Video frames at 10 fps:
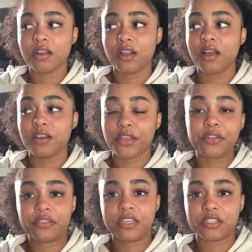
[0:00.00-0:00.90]
another
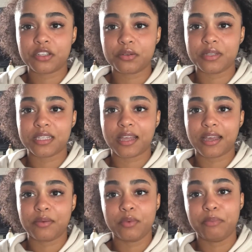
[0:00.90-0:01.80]
thing too is
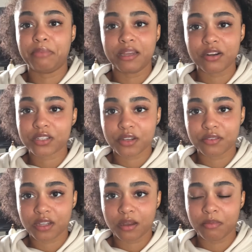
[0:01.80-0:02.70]
like we beat ourselves
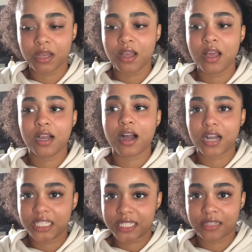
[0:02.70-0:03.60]
up
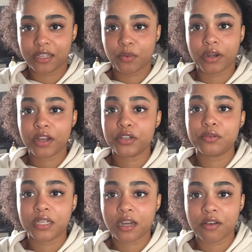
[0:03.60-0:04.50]
constantly we're not
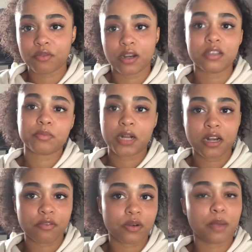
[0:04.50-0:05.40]
doing enough we're not smart
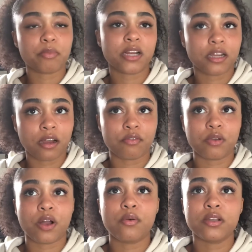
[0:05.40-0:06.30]
enough we're not pretty enough
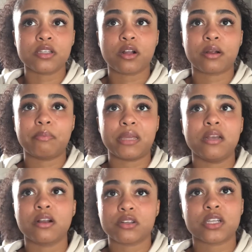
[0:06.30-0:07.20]
we always are
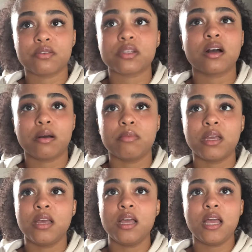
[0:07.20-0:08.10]
beating ourselves up
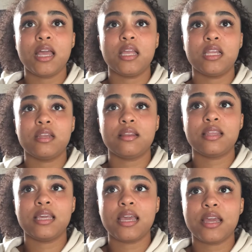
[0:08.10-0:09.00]
and
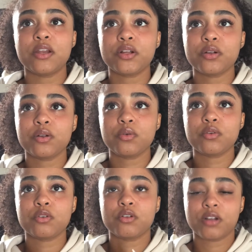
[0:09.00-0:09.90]
the inner
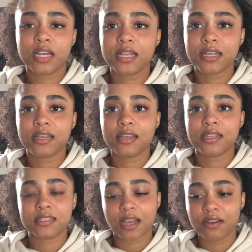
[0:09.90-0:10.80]
critic
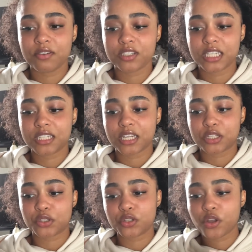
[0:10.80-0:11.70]
inside of us is like
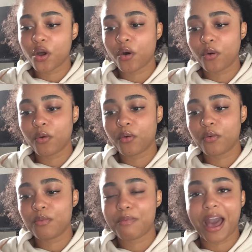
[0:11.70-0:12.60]
so
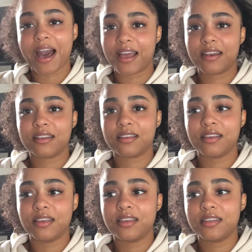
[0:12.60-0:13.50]
bad
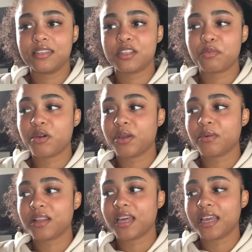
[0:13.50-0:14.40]
to the point
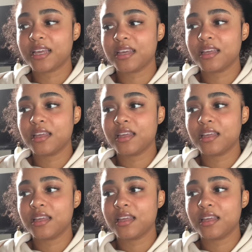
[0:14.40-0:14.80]
where like